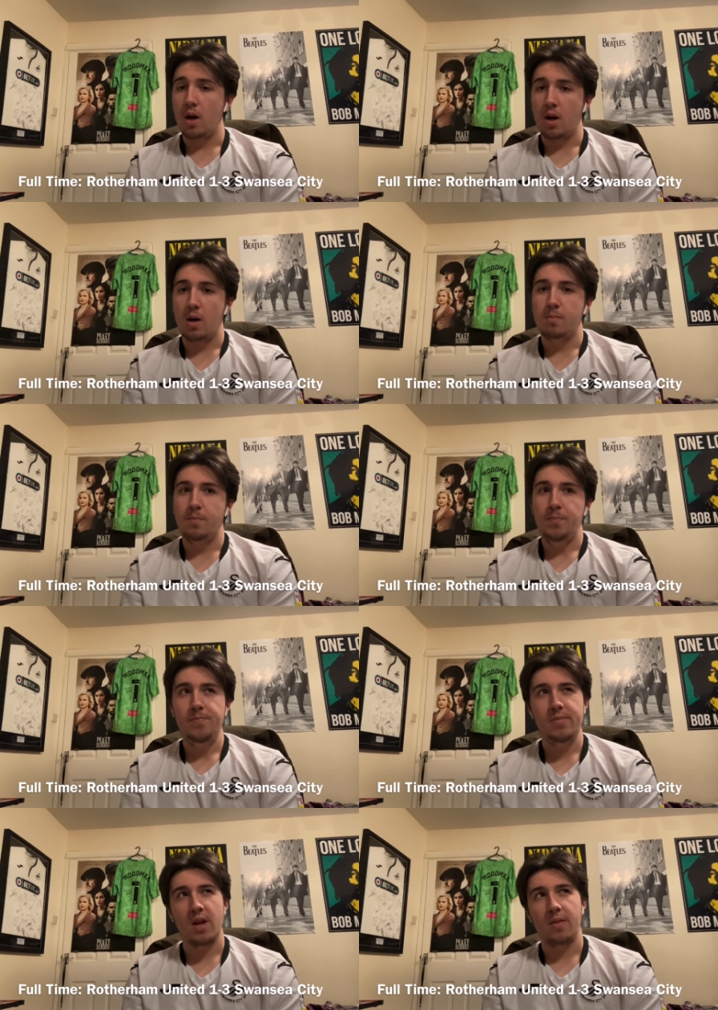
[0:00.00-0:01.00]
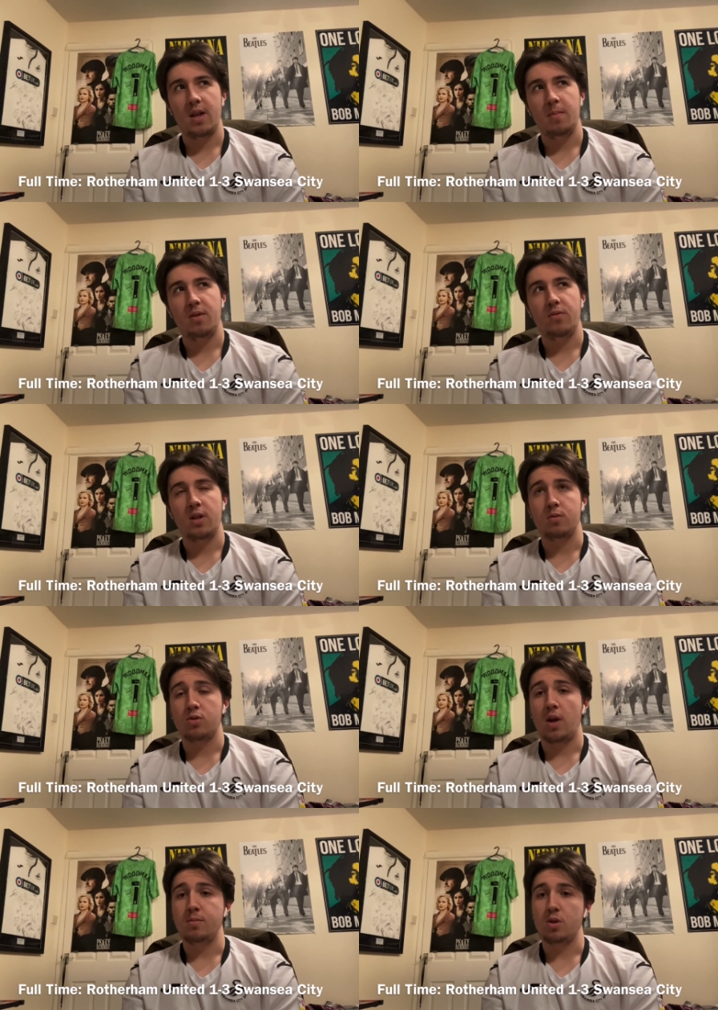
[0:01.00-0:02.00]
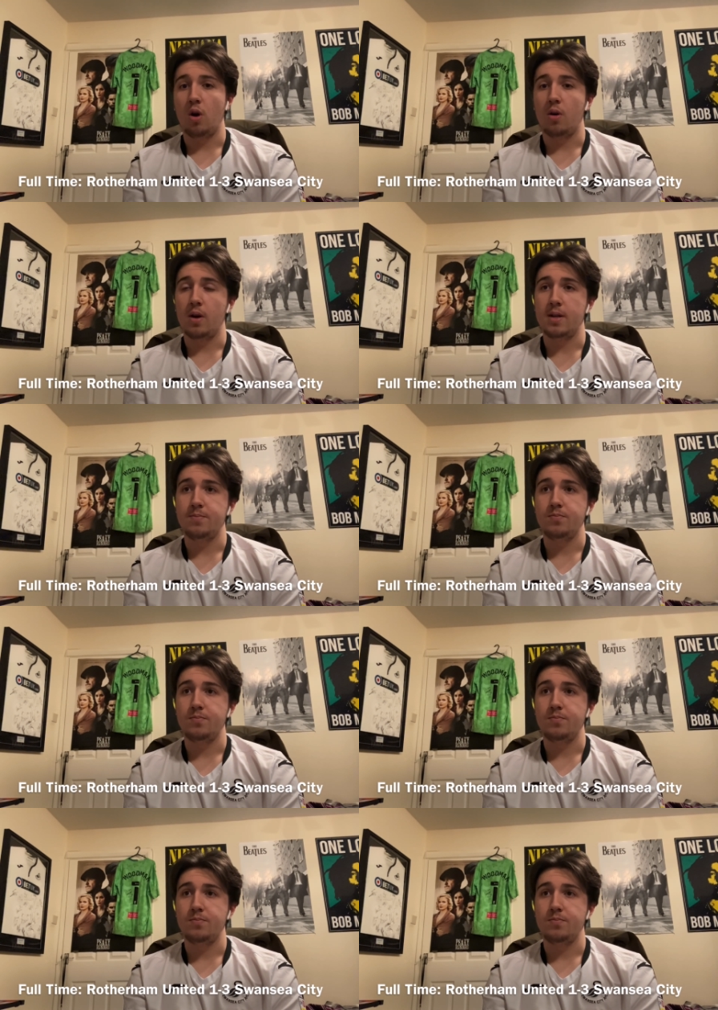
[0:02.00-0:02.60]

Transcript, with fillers: Um, and then in midfield, it was Grimes and Hourihane